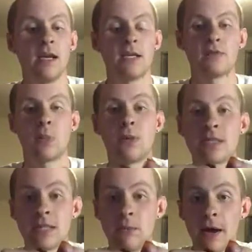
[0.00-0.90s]
is
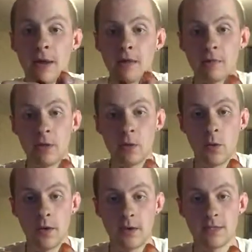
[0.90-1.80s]
represented by
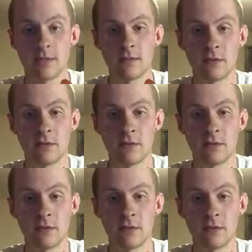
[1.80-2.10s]
3/4.